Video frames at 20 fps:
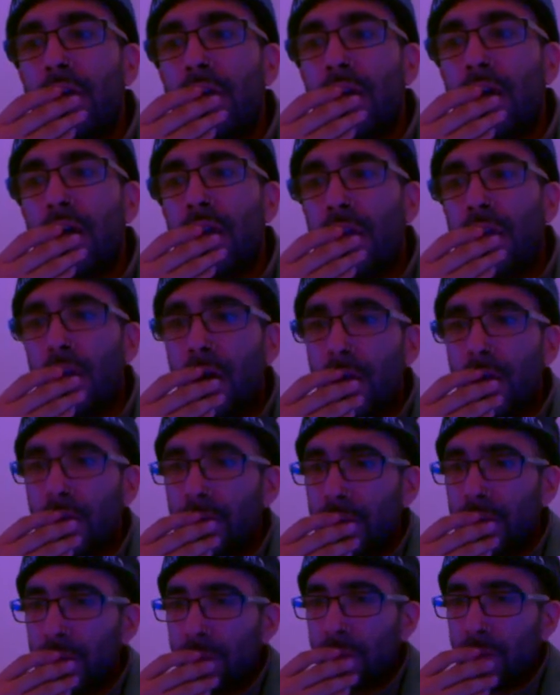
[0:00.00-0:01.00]
A lot
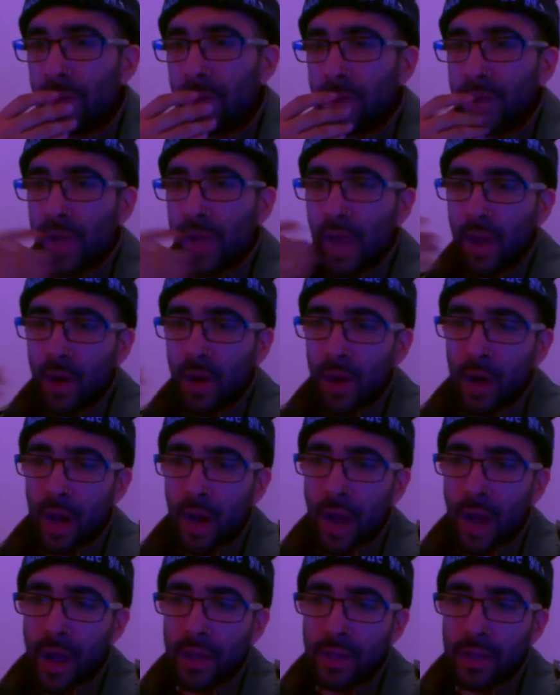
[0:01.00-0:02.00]
of people now are
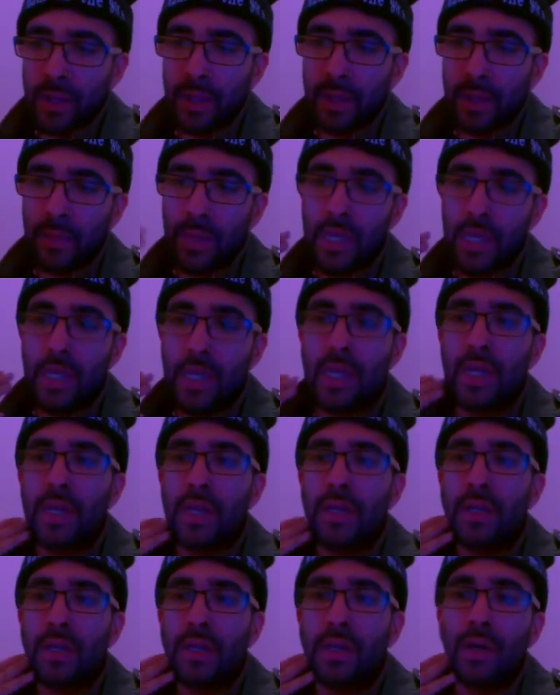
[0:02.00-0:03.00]
asking me,
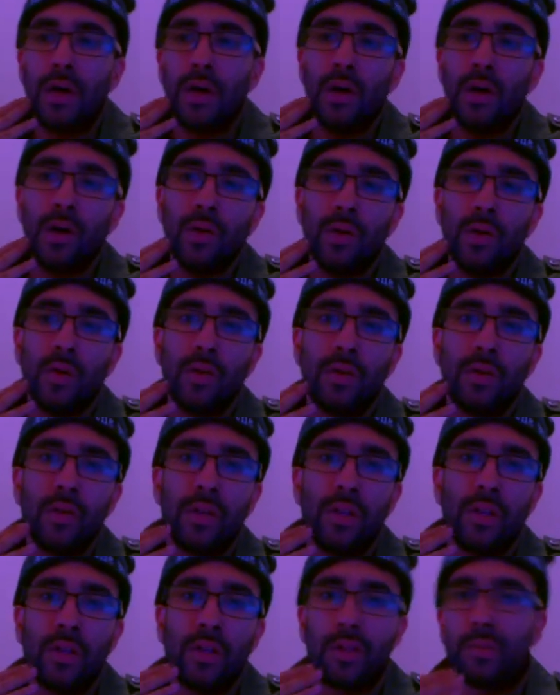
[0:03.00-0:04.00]

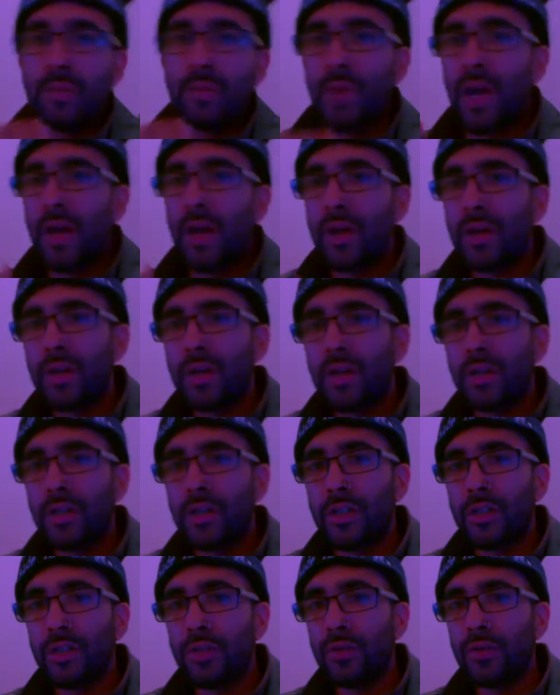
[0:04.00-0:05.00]
is it better
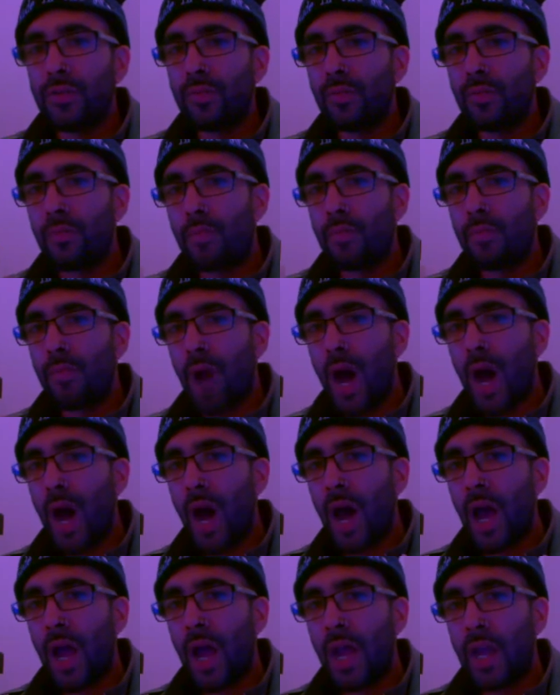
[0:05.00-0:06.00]
to
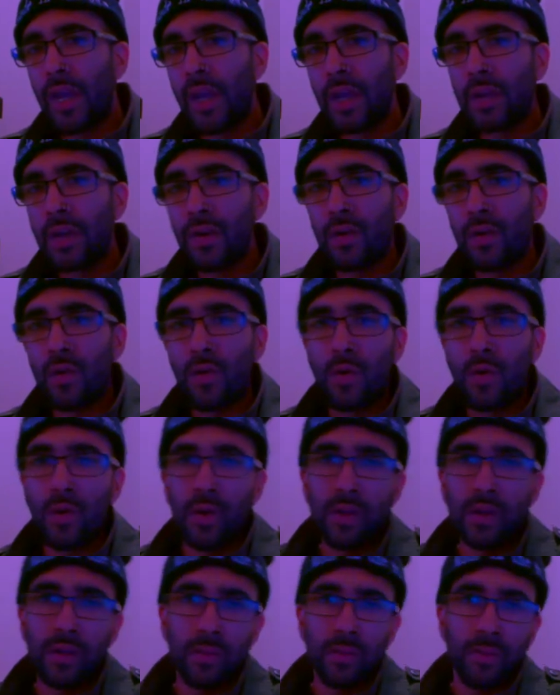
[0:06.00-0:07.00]
mine or
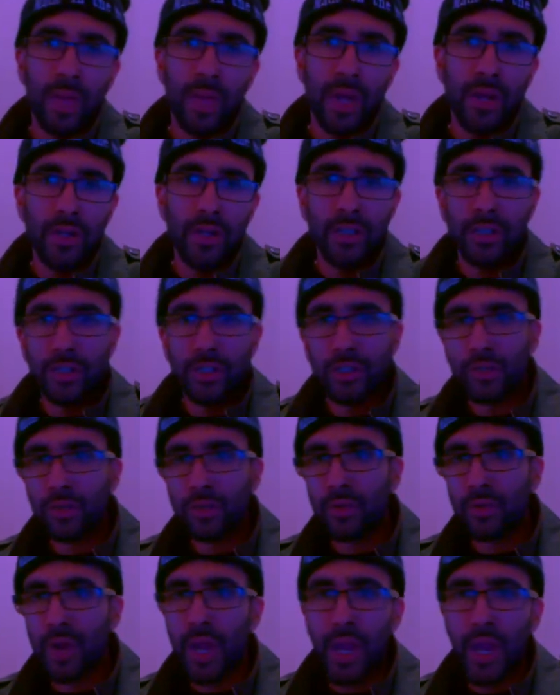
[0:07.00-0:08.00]
is it better to
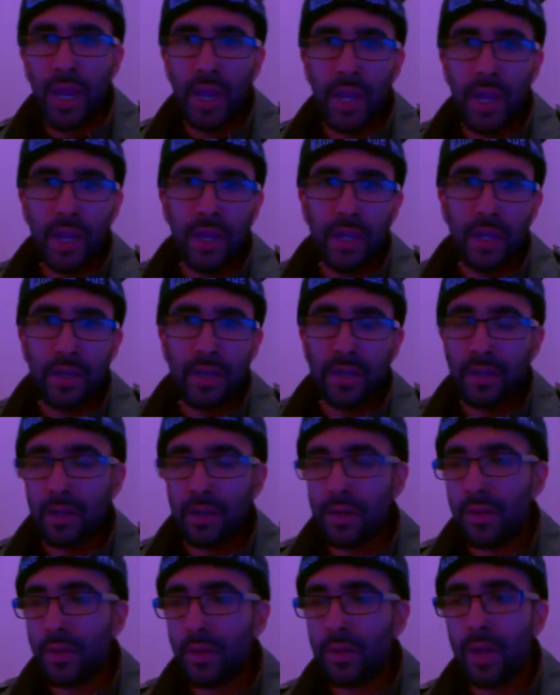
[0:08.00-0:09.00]
trade,
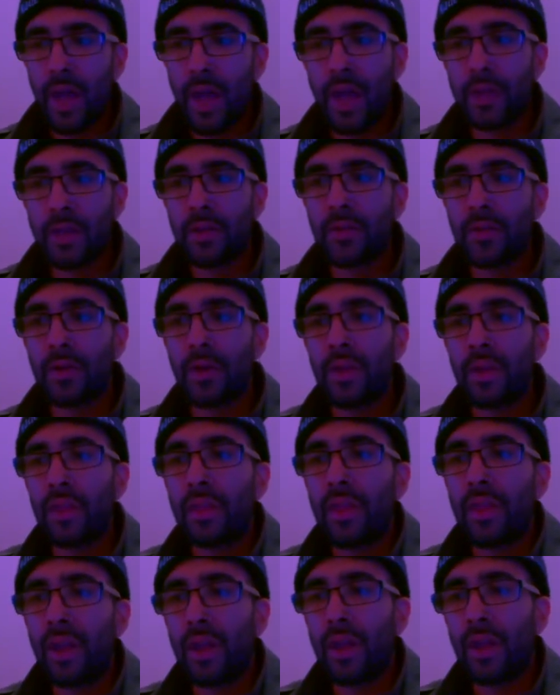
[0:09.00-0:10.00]
that sort of thing.